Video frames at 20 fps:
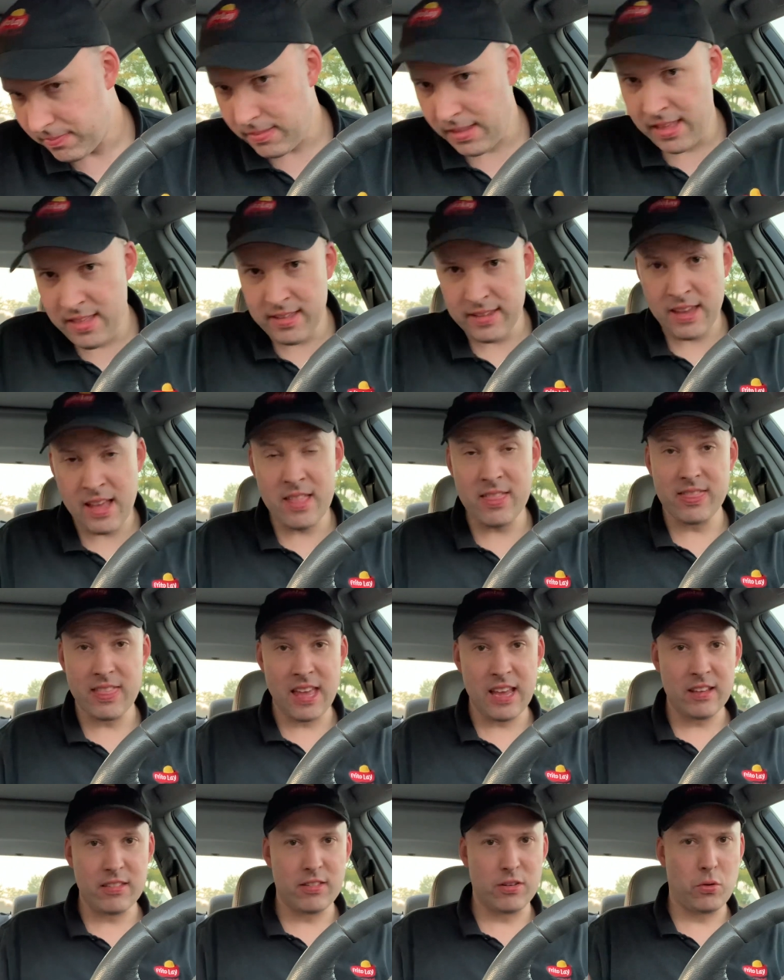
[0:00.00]
Again,
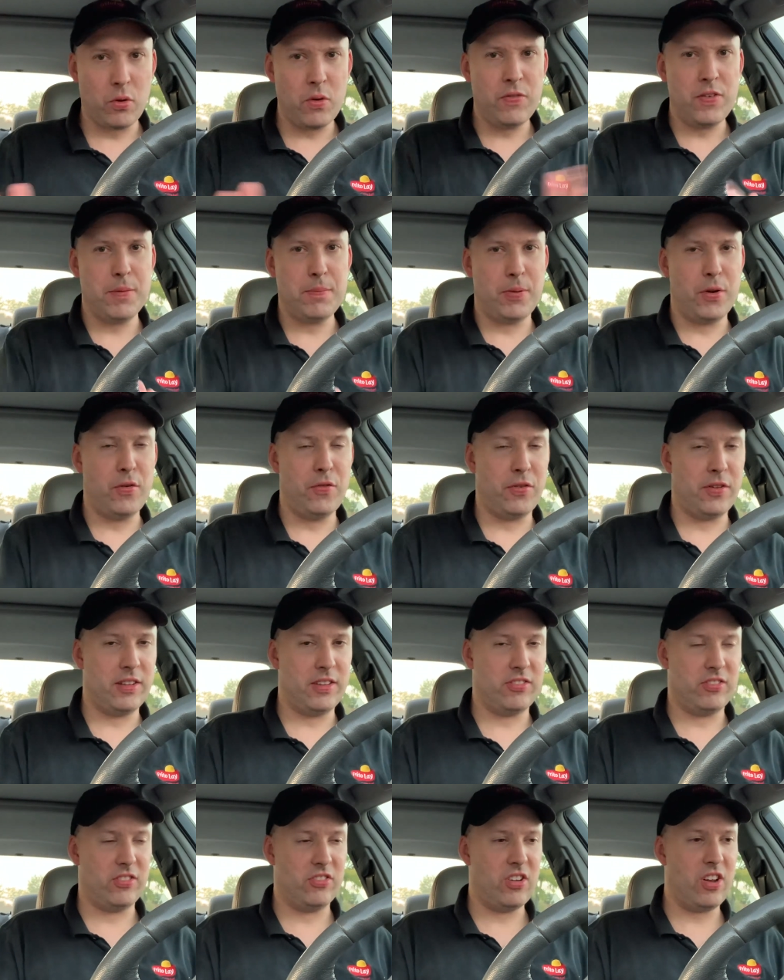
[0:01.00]
thanks to Griffy Poo for
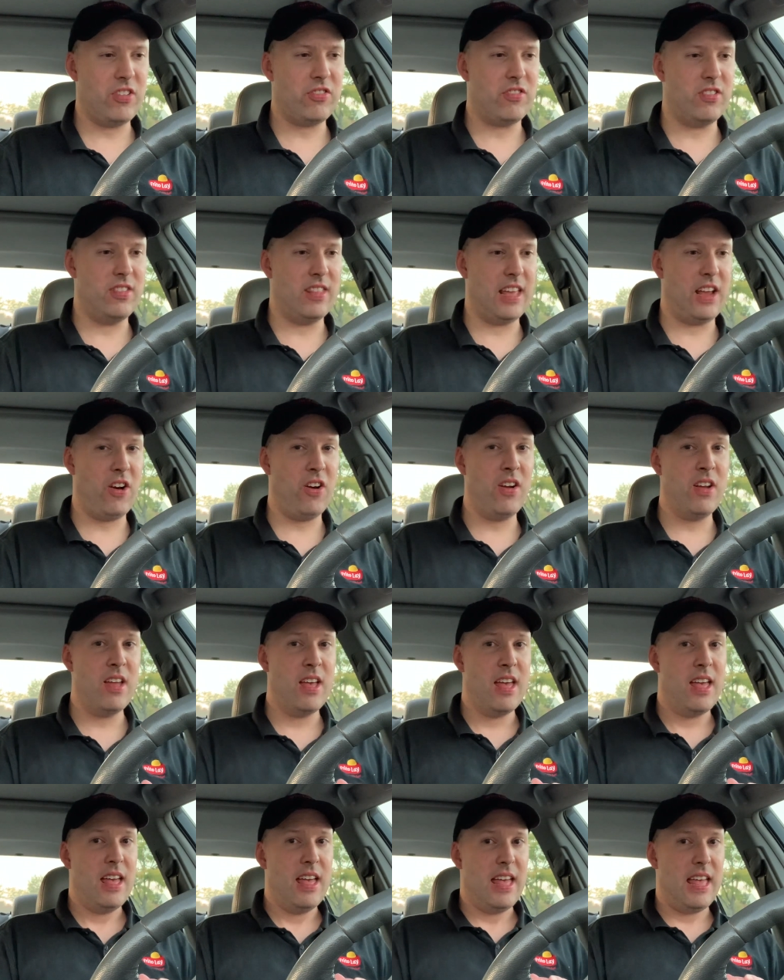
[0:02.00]
the suggestion there,
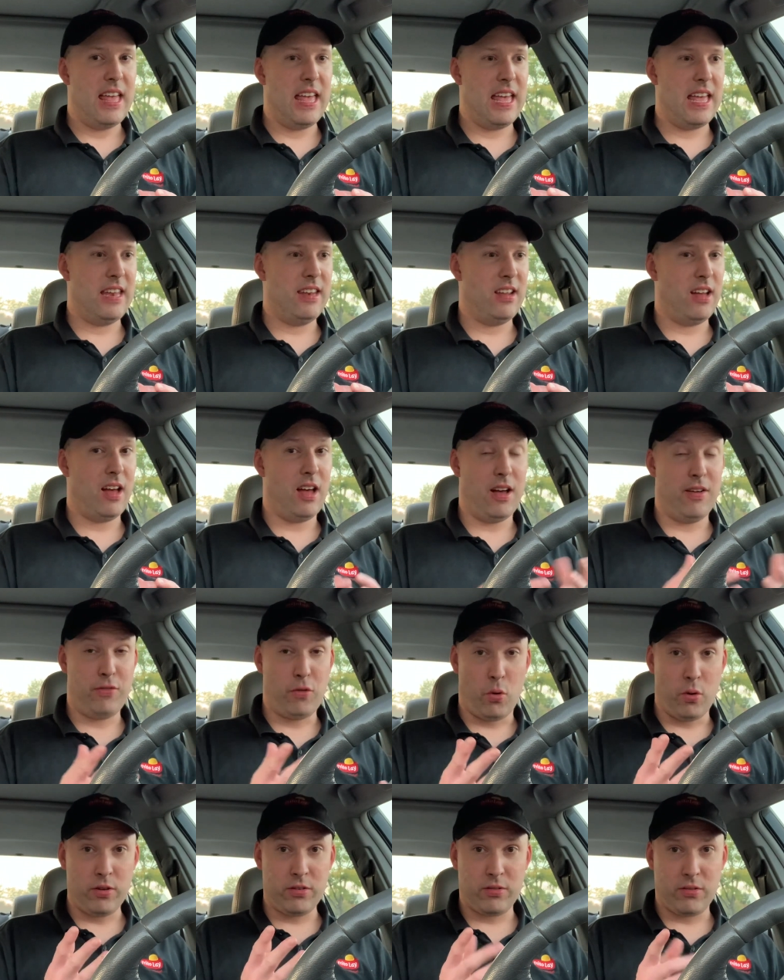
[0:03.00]
and
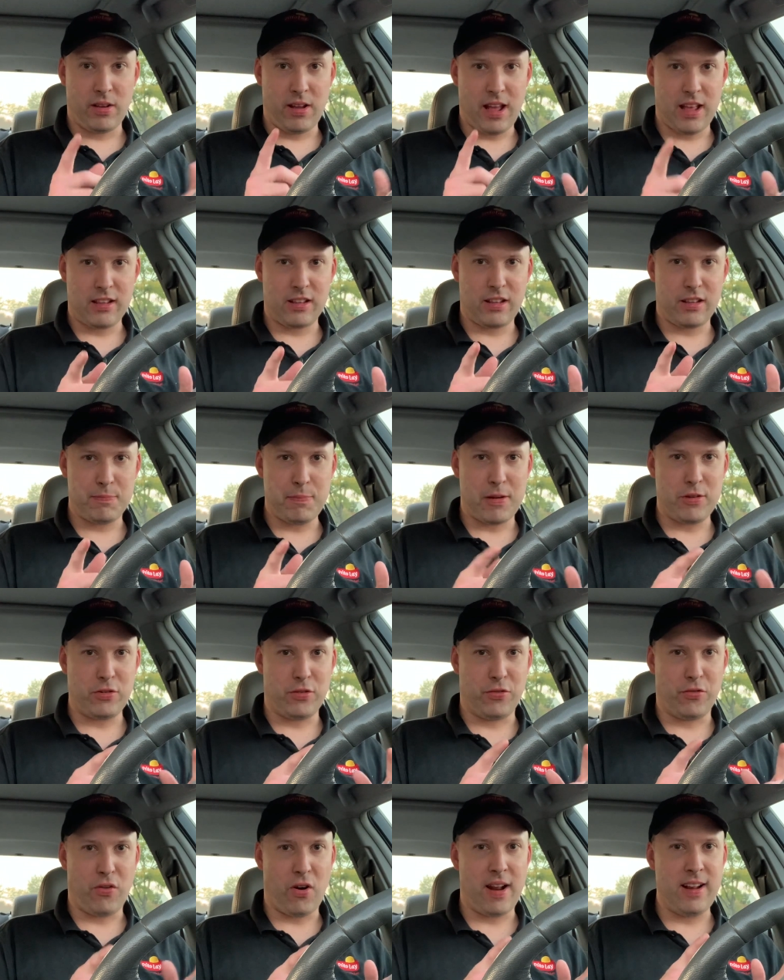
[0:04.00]
of course we got a
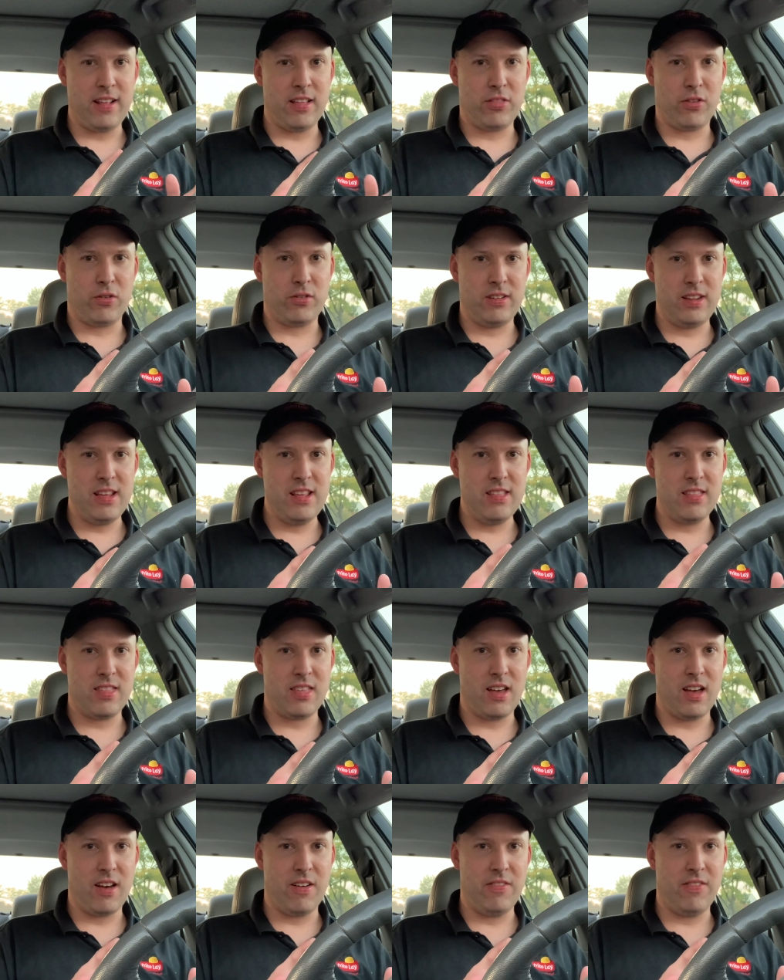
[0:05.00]
special Friday the
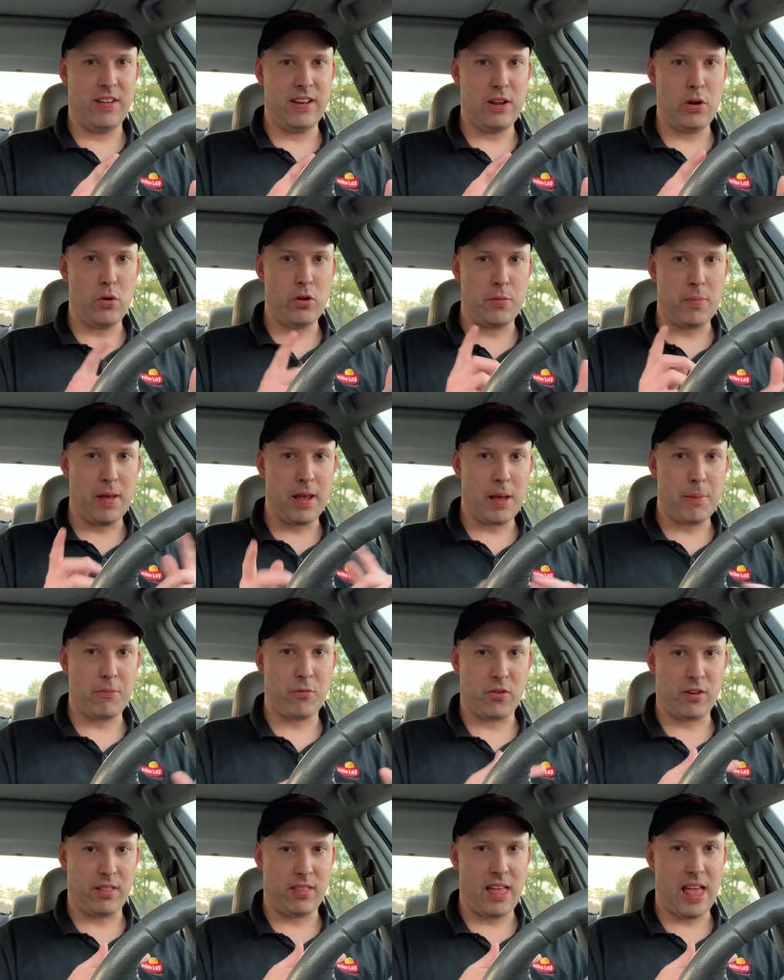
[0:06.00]
13th video to make up
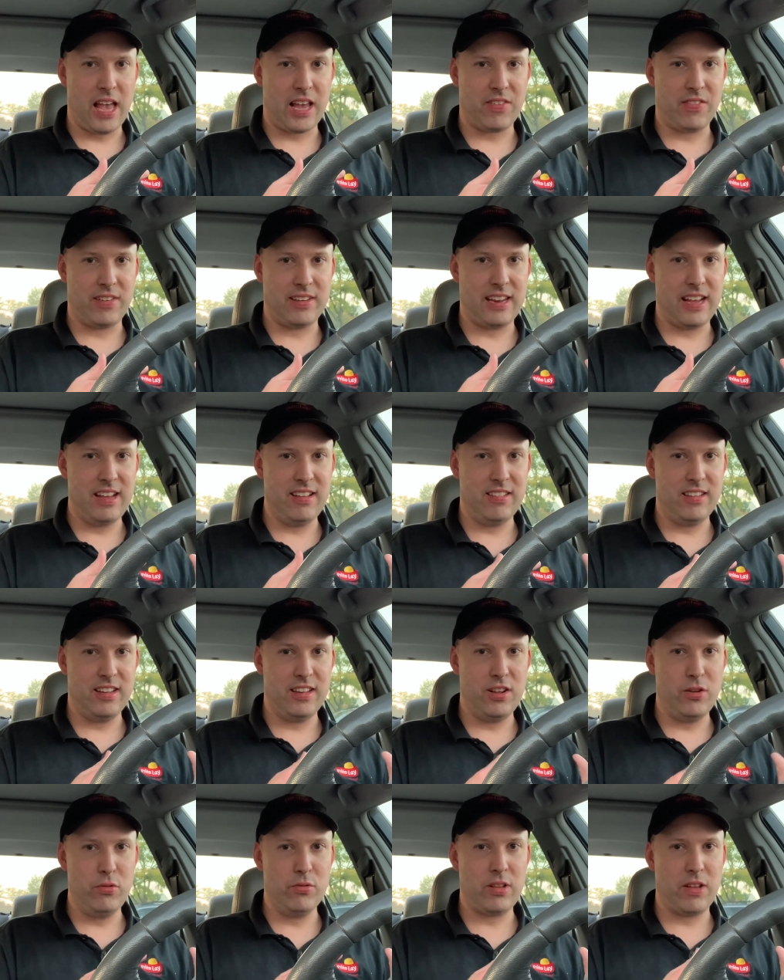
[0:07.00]
for the lack of a Tasty
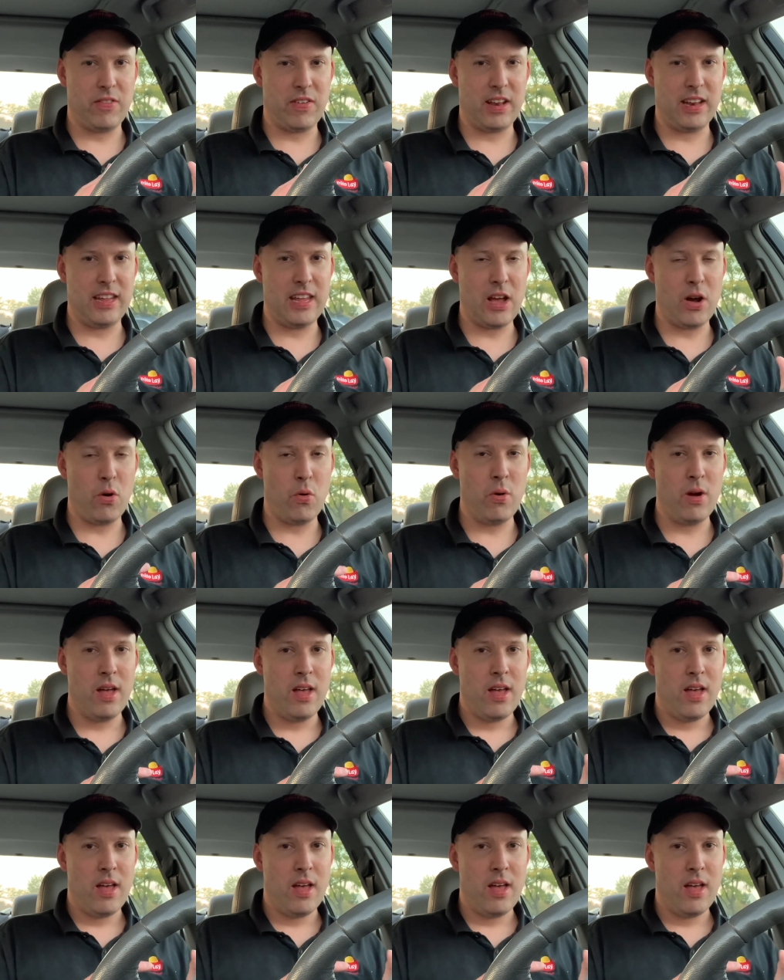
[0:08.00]
Tuesday video.